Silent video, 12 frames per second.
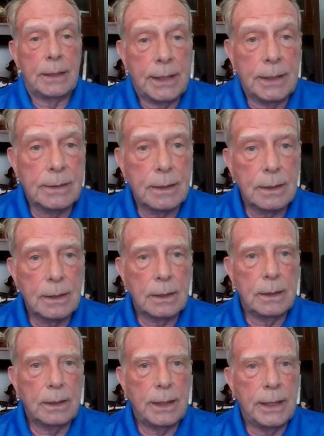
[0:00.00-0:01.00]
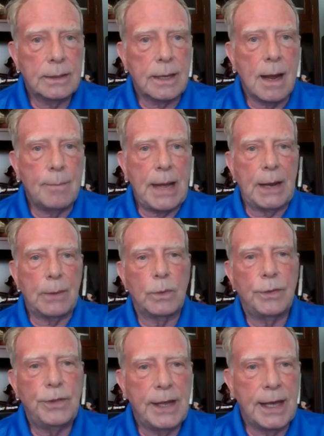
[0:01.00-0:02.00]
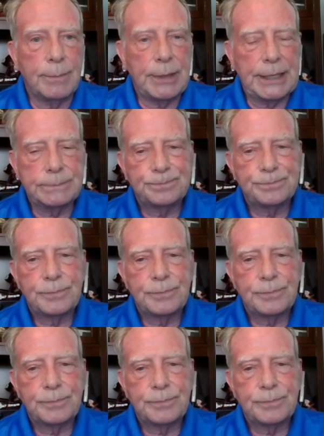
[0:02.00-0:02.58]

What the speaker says: in combat with the enemy.